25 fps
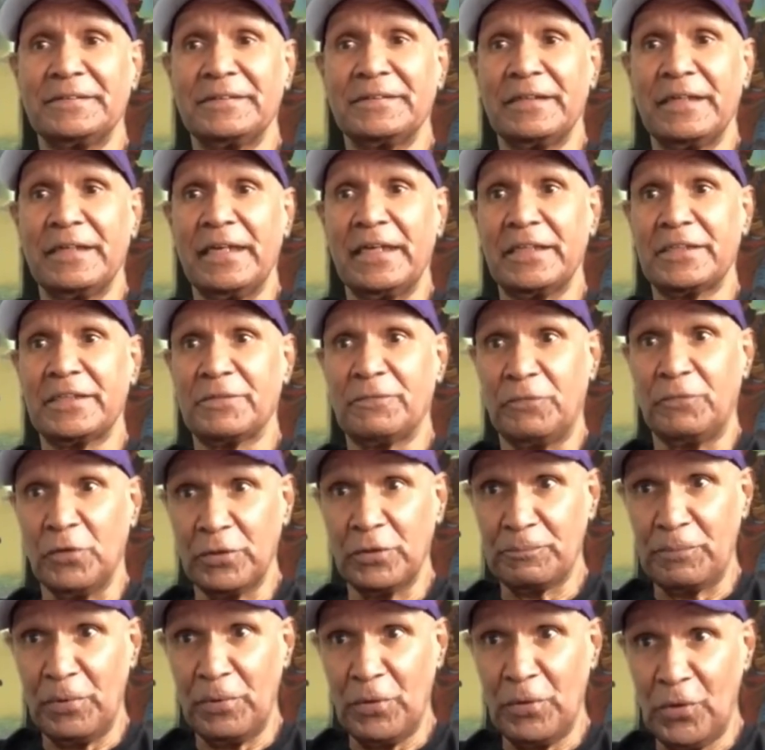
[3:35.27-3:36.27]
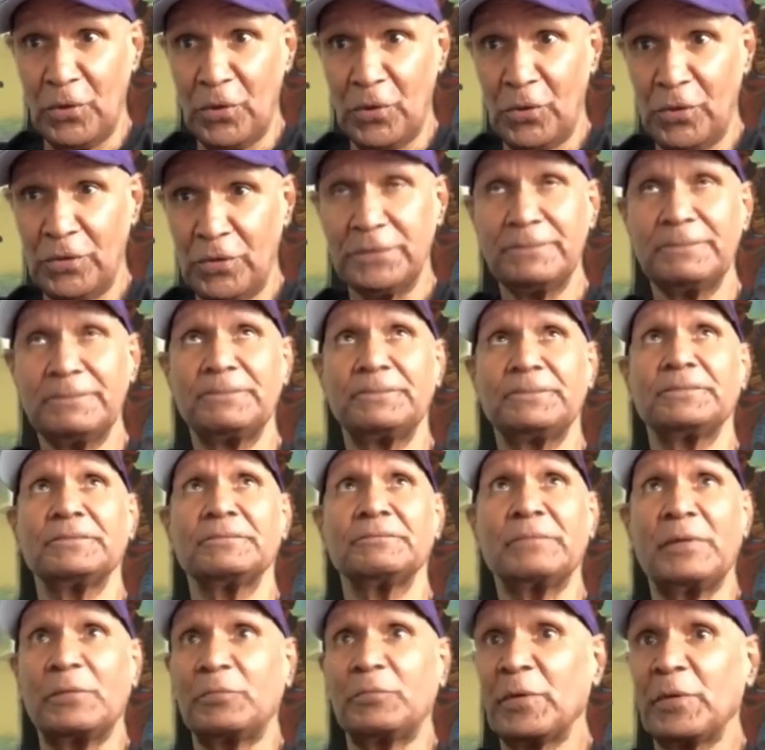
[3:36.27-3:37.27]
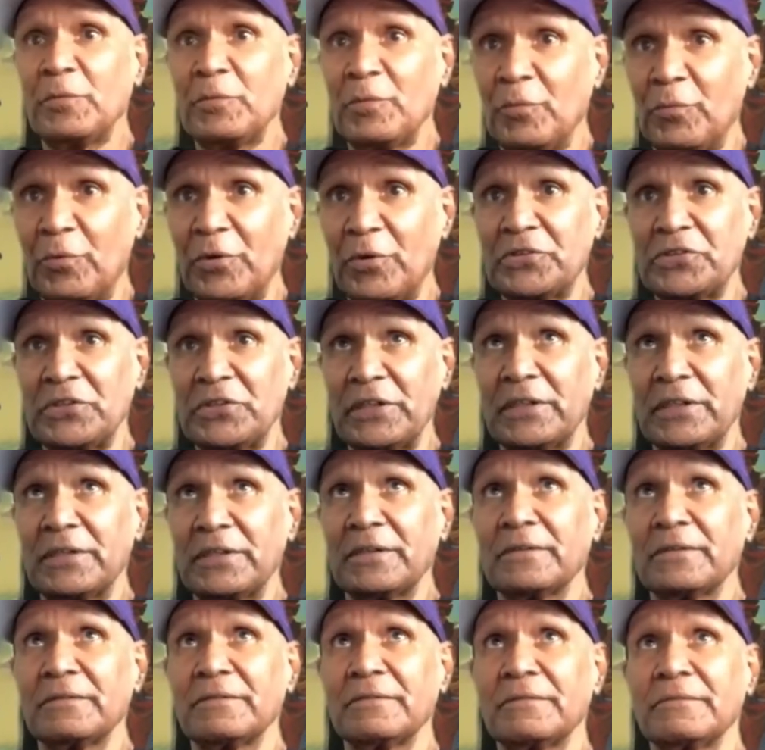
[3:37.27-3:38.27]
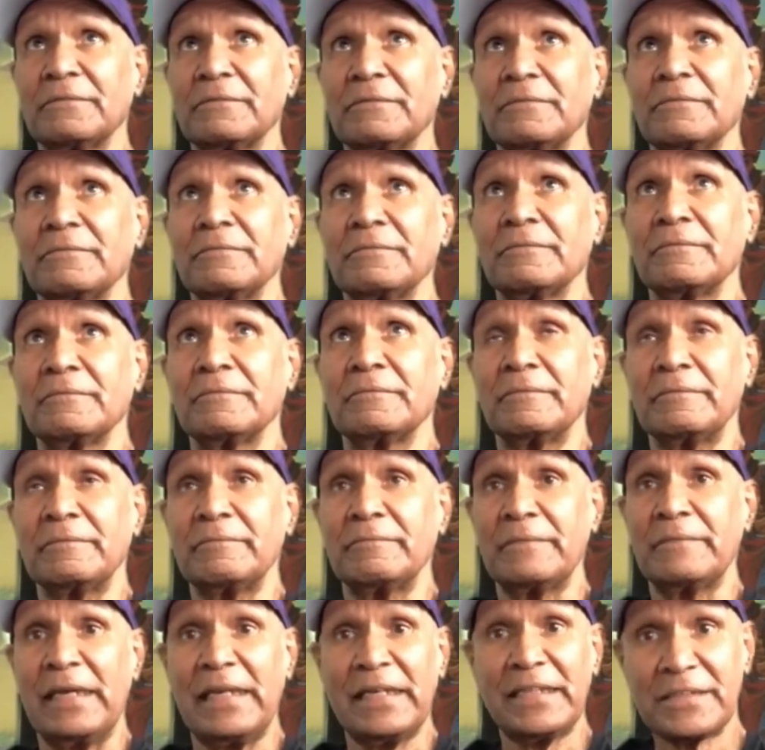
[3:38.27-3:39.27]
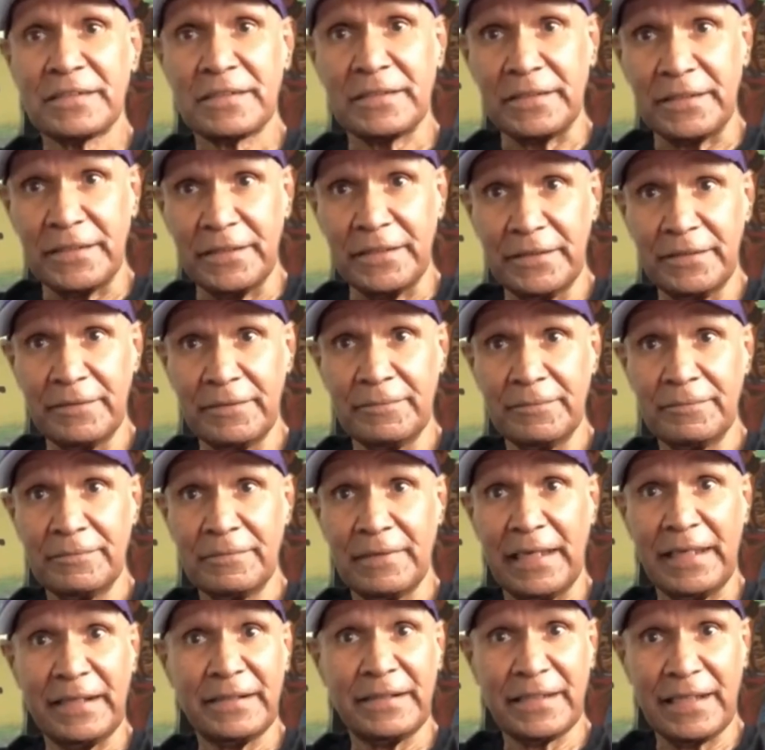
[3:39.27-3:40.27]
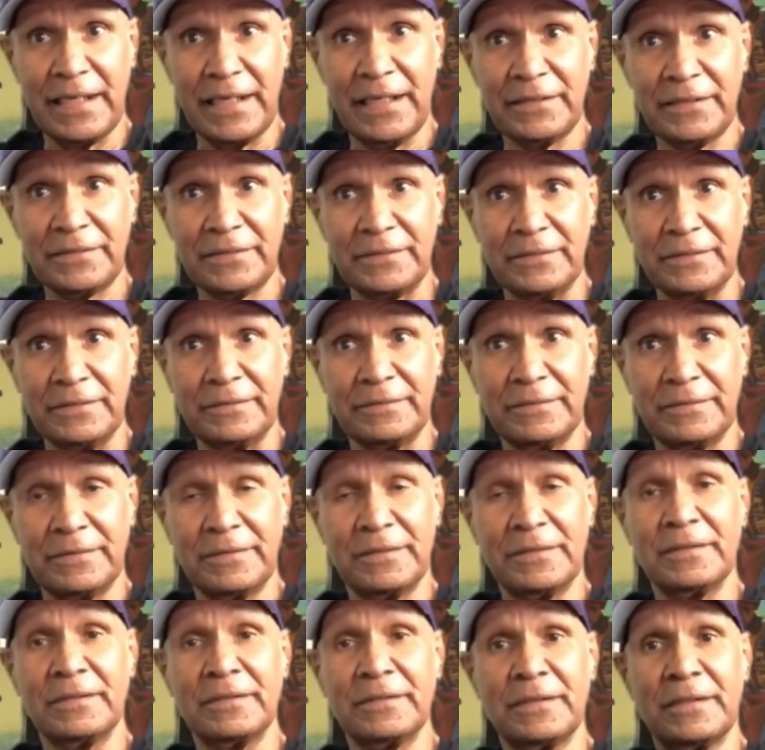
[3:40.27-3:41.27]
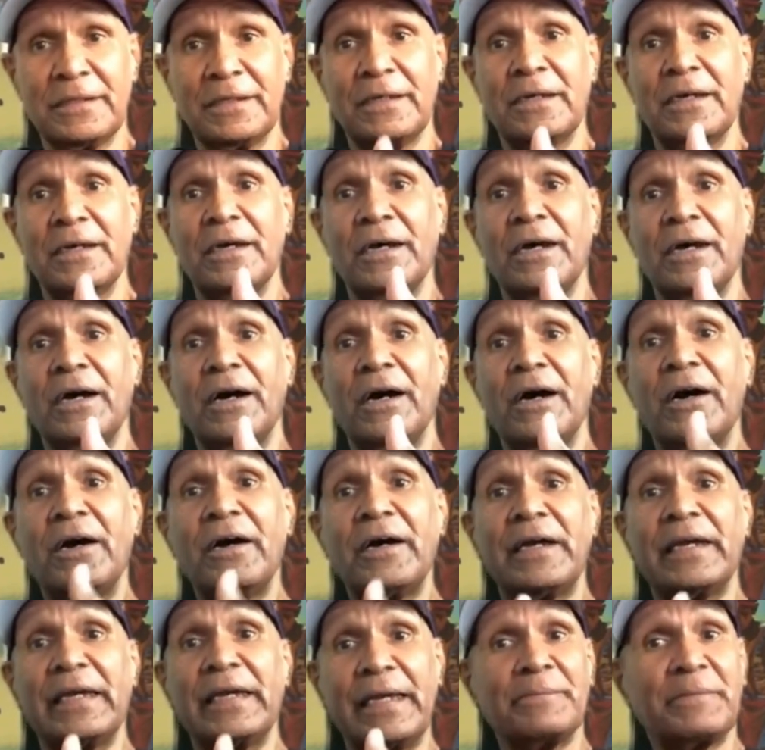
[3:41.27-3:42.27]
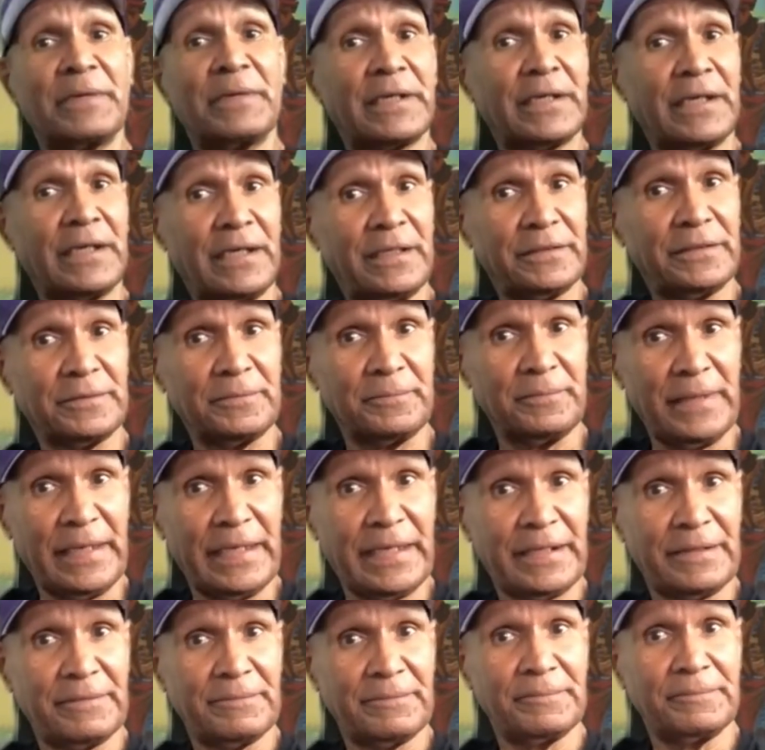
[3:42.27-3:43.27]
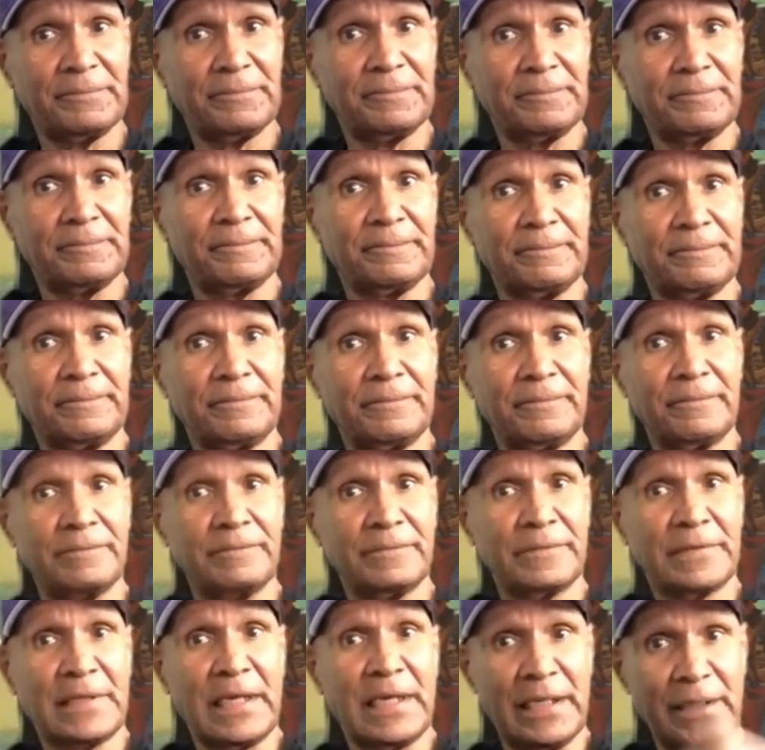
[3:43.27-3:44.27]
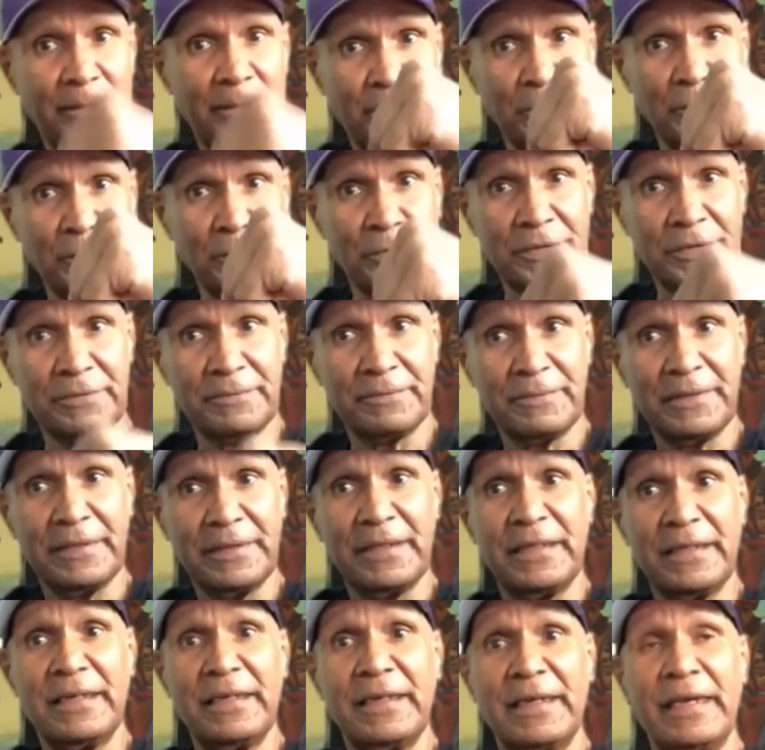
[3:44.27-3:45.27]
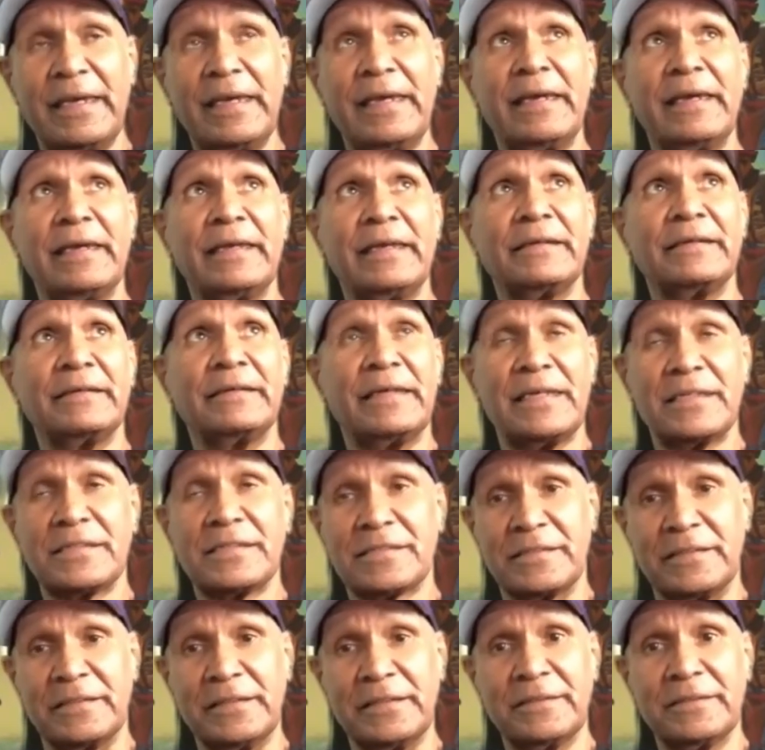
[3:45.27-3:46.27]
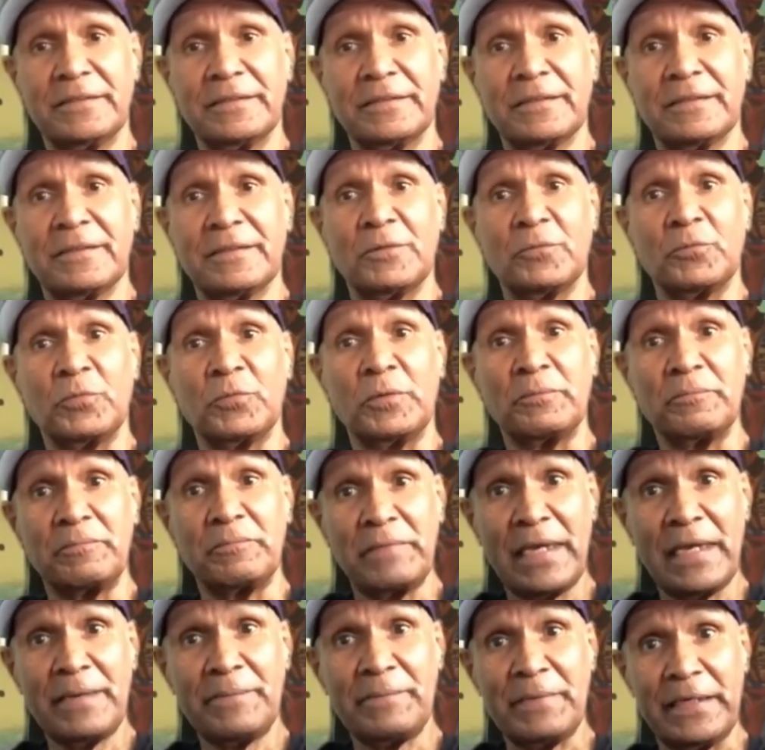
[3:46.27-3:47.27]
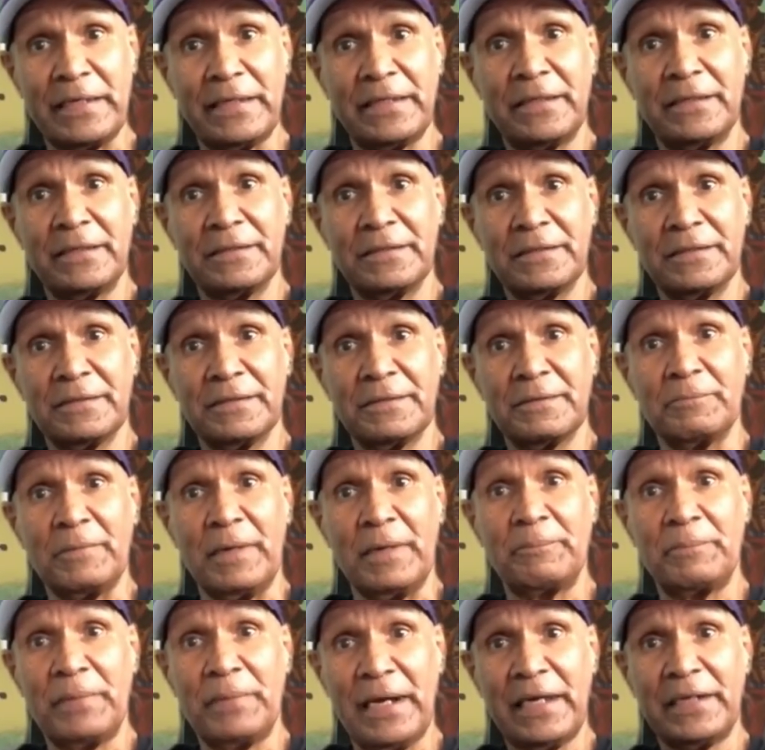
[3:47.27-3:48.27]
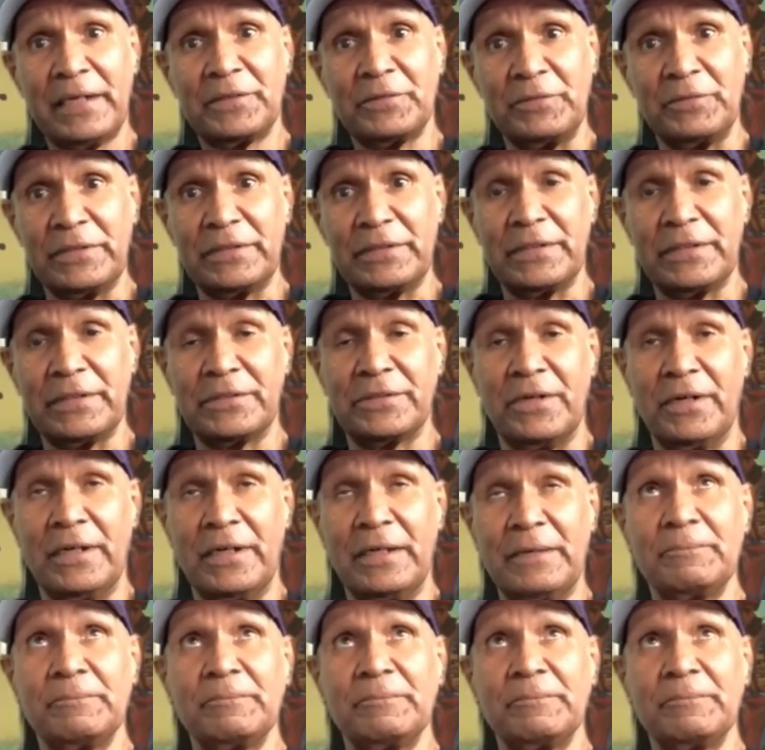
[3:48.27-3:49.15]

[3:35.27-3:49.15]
it's football. But we were watching Essendon and Carlton. I am a Carlton man. Carnival Blues and Essendon. Well, Mimi, my partner at the time,